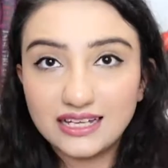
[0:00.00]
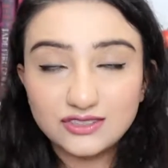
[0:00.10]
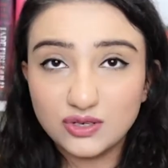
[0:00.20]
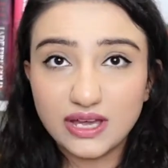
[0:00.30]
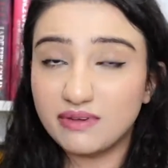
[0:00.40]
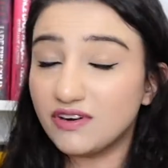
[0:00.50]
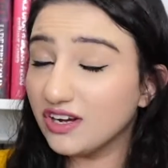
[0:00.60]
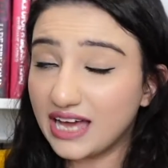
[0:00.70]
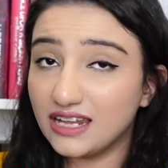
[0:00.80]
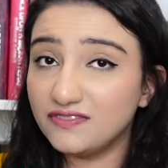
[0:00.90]
don't get me
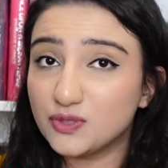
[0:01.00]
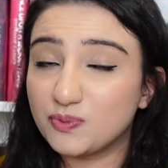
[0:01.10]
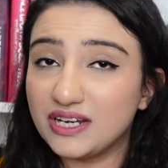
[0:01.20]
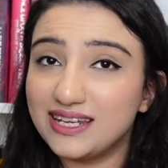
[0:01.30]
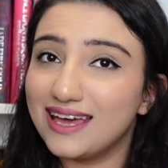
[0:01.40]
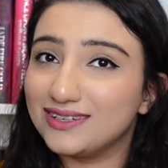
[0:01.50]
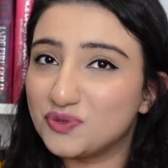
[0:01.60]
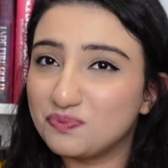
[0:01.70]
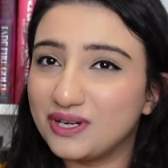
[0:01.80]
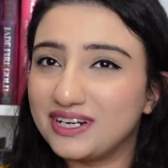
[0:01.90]
wrong, I love a sprayed
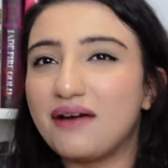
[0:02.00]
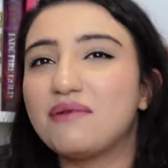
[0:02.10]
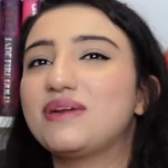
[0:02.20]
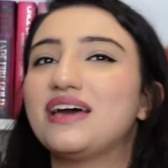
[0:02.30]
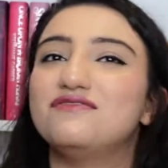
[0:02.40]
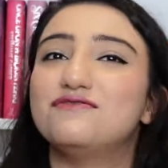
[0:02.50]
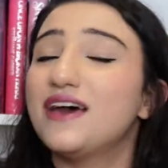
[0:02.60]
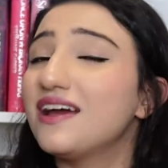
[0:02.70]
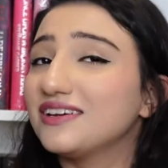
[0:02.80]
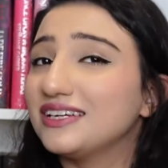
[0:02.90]
edge, but now I'm getting
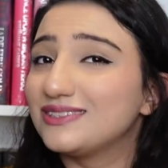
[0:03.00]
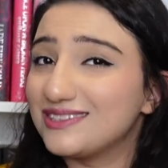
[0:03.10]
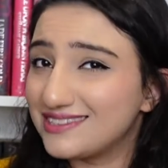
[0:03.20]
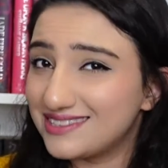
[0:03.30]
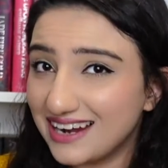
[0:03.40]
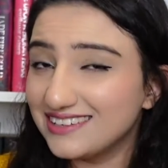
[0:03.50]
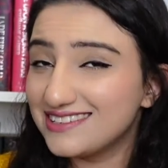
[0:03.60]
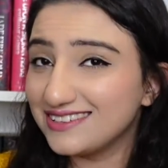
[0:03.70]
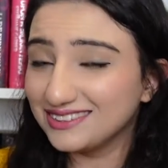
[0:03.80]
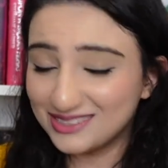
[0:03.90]
very into
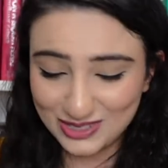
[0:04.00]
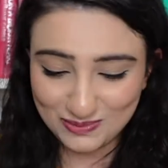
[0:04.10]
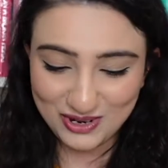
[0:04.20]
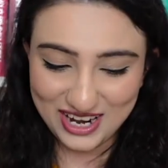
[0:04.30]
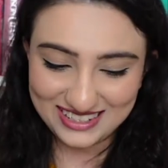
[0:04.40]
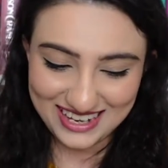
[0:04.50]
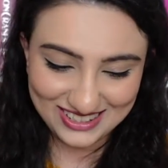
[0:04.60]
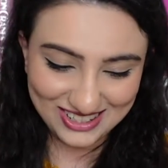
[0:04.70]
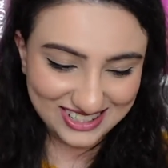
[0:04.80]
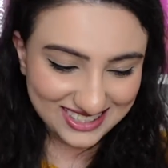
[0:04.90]
stenciled sprayed
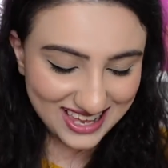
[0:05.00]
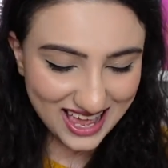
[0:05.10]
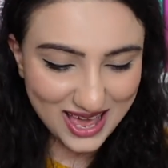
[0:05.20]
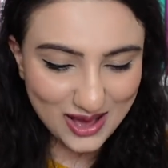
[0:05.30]
edges.